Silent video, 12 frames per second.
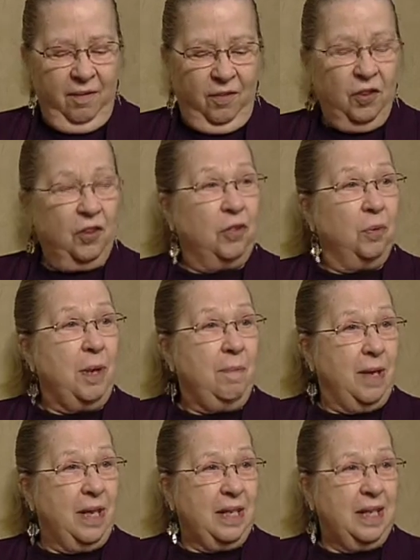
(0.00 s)
for three
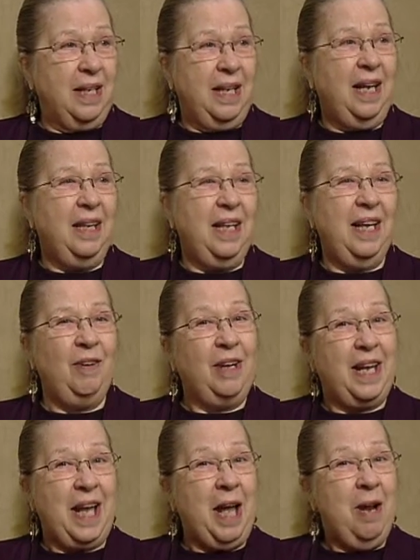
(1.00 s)
months. And then
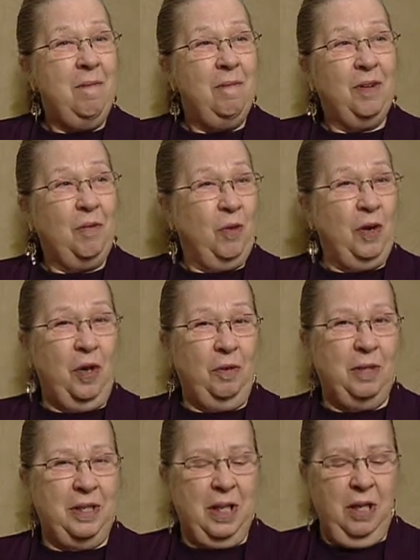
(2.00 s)
again, we
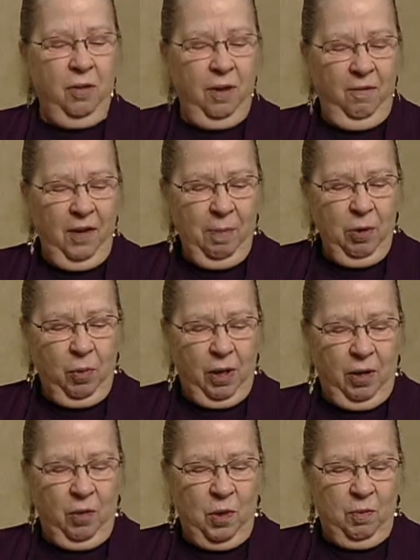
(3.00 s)
hope to see you in
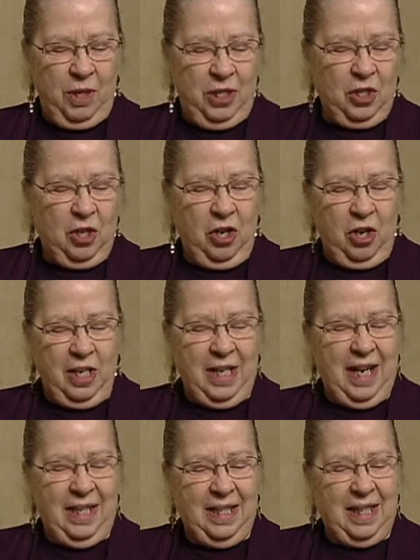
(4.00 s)
February when we start our
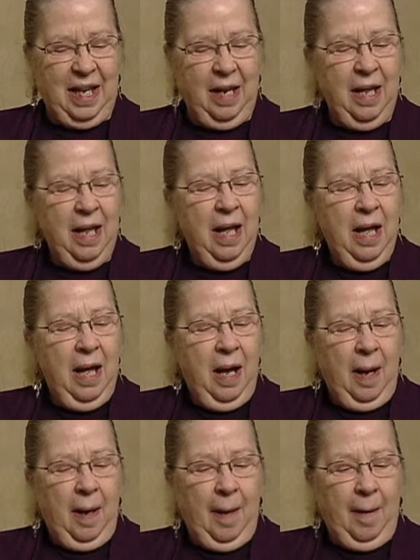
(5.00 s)
dancing.
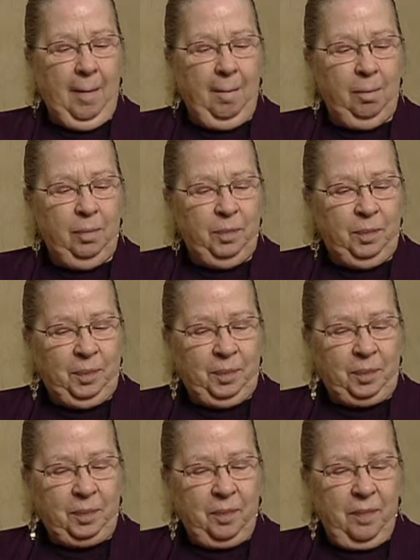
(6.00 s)
Um,
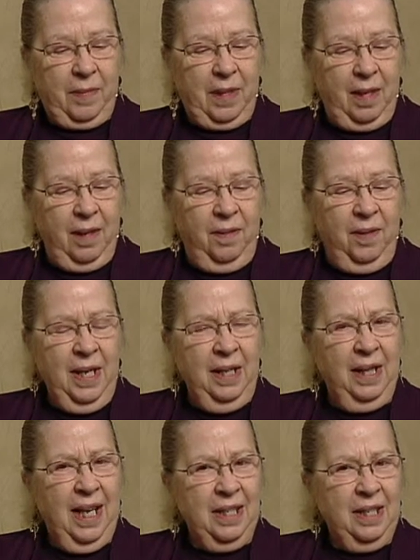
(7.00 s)
the
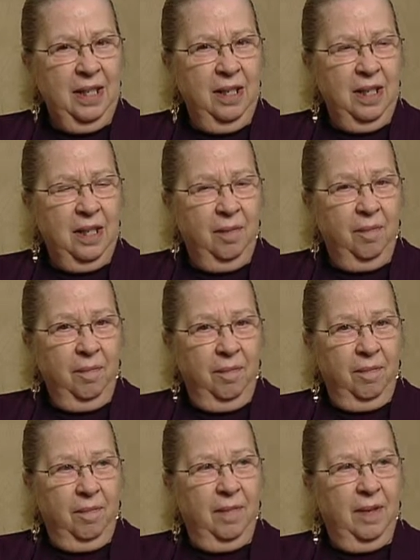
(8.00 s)
lessons
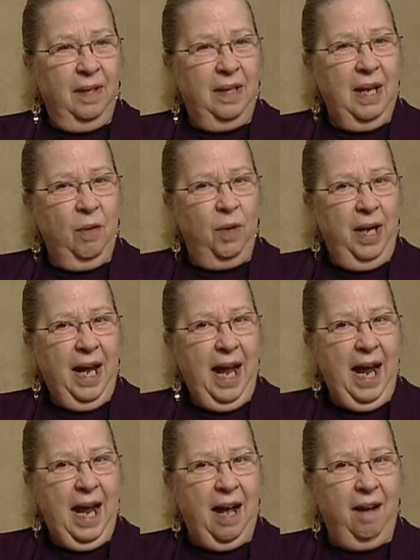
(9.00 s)
that we
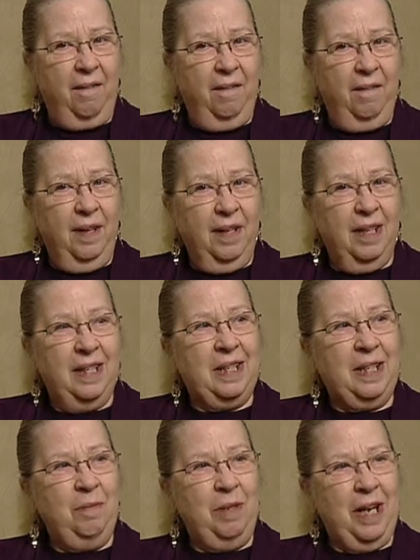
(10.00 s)
have,
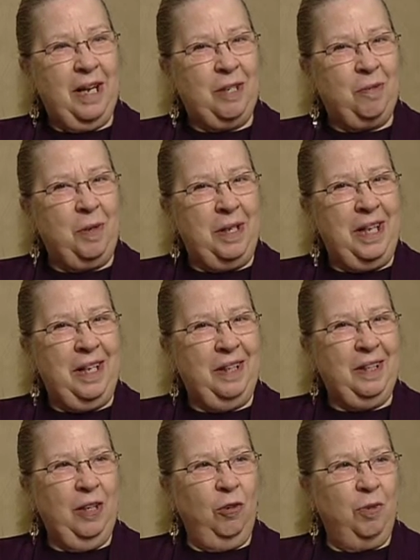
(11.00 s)
sometimes we need a
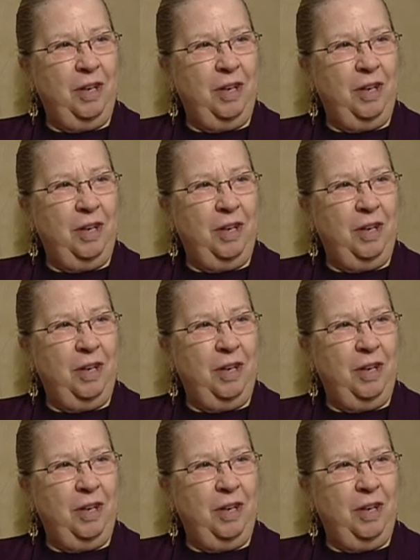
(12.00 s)
little